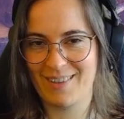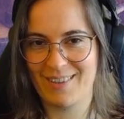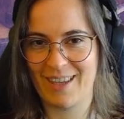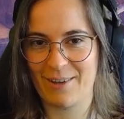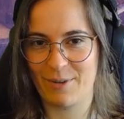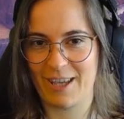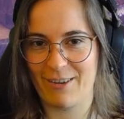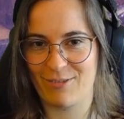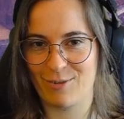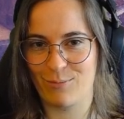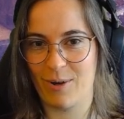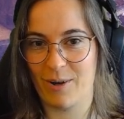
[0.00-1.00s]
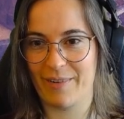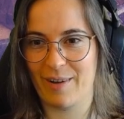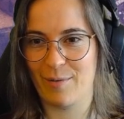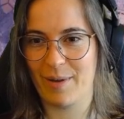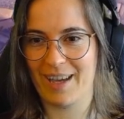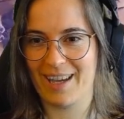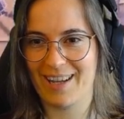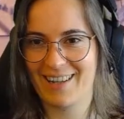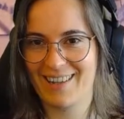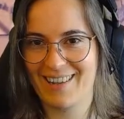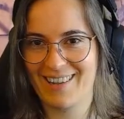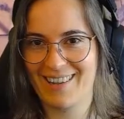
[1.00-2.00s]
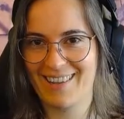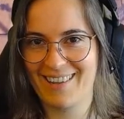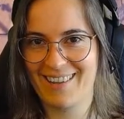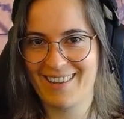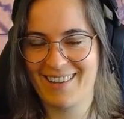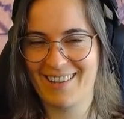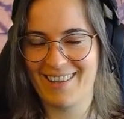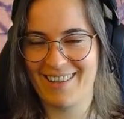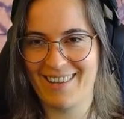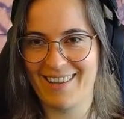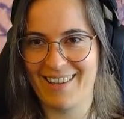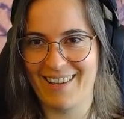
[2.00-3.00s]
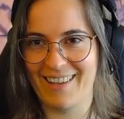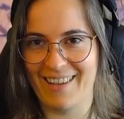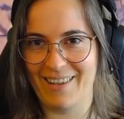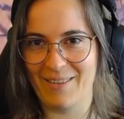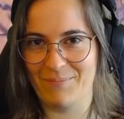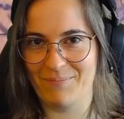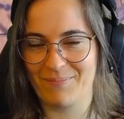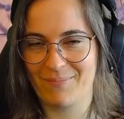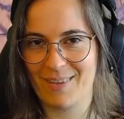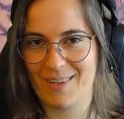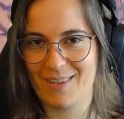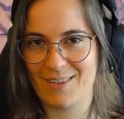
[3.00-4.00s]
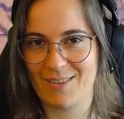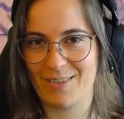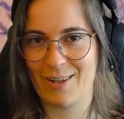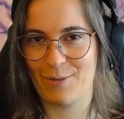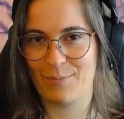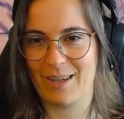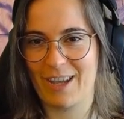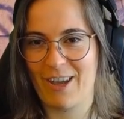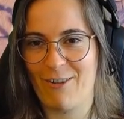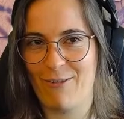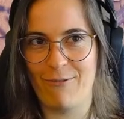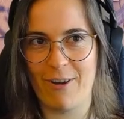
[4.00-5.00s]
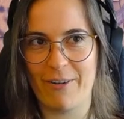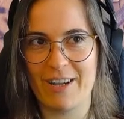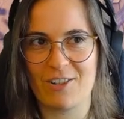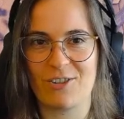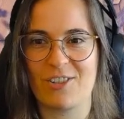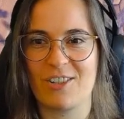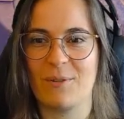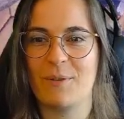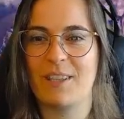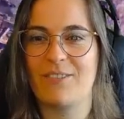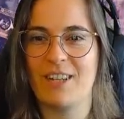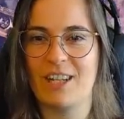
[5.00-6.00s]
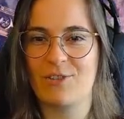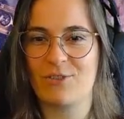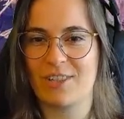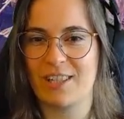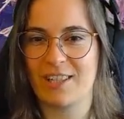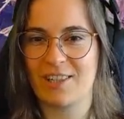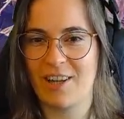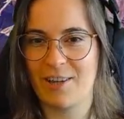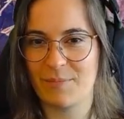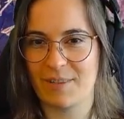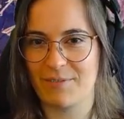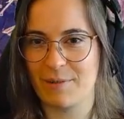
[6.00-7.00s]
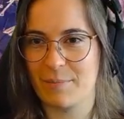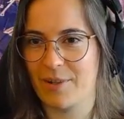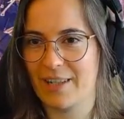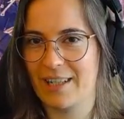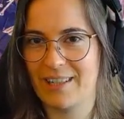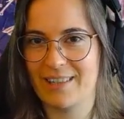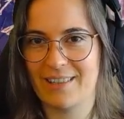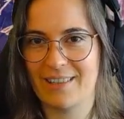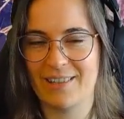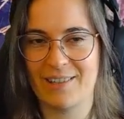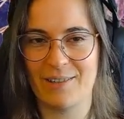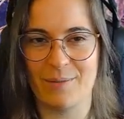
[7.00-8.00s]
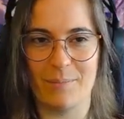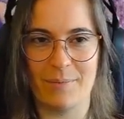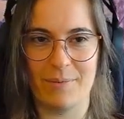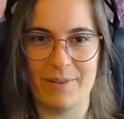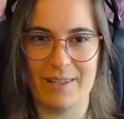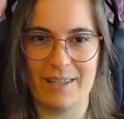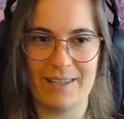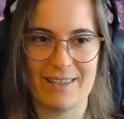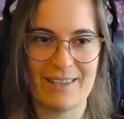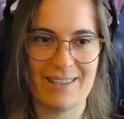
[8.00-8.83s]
that we have to worry about. Yep. Um, so that'll be very interesting. We live in interesting times, everybody. Oh, oh boy. yes,